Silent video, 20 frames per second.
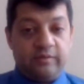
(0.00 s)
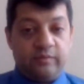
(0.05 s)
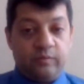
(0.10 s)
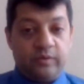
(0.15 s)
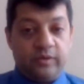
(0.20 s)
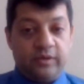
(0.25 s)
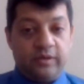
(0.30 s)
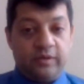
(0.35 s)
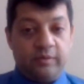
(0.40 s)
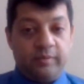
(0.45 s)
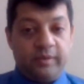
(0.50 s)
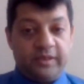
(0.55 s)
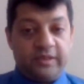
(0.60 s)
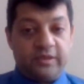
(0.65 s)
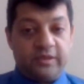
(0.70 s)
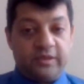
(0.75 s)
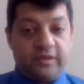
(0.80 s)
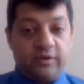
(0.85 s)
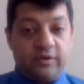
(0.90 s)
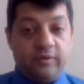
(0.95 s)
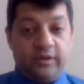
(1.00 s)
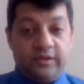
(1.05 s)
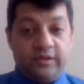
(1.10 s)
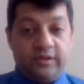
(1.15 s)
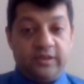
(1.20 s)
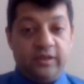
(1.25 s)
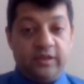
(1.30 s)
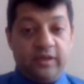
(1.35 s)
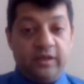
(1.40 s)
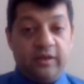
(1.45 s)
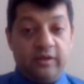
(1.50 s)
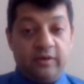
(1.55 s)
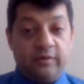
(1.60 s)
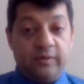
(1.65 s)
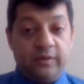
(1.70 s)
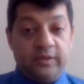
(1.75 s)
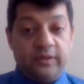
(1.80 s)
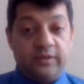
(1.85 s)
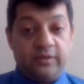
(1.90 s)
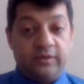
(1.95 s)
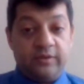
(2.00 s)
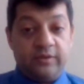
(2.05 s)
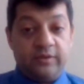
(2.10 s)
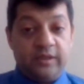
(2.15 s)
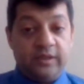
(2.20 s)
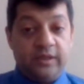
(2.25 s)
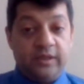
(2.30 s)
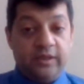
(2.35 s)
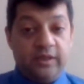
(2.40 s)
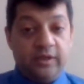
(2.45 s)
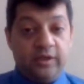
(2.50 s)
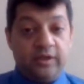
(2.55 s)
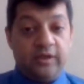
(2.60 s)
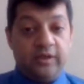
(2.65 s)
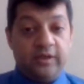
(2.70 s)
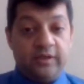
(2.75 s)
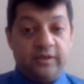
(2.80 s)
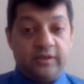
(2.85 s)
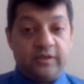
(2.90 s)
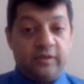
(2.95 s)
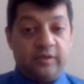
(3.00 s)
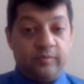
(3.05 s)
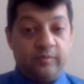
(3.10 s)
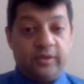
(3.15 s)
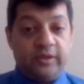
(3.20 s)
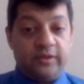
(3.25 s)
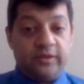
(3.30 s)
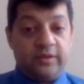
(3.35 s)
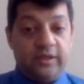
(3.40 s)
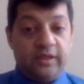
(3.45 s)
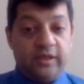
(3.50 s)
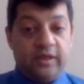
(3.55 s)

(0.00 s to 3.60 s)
one of the best careers that you can go into. You can learn so much.